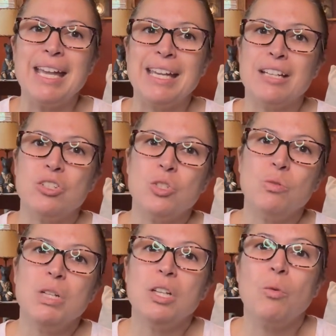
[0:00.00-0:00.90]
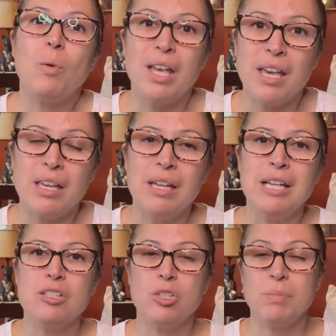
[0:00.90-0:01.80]
And you need a way
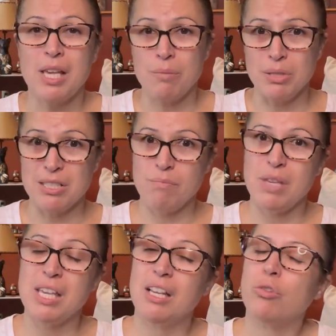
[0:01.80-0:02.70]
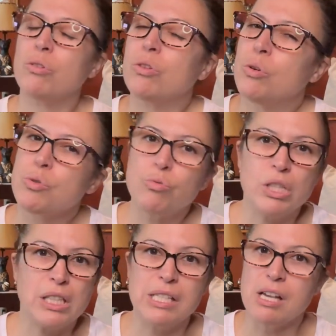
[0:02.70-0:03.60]
to be able to make it through those
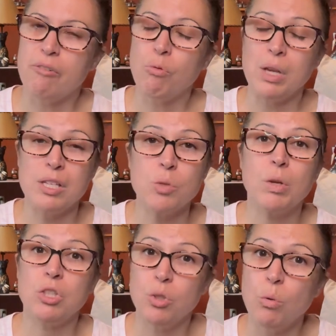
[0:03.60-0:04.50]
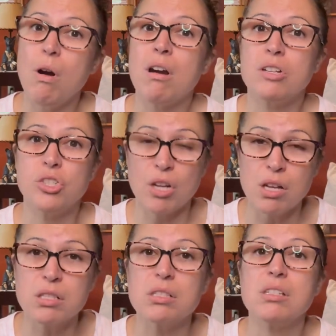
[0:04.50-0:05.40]
really tough weeks when you are
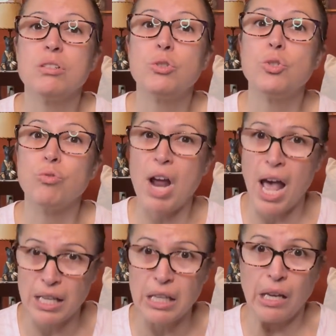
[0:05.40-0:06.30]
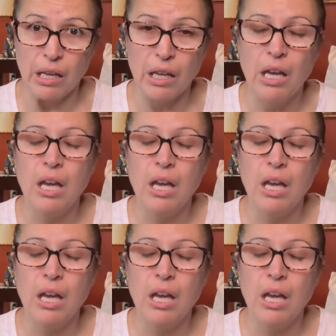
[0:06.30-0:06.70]
just dragging.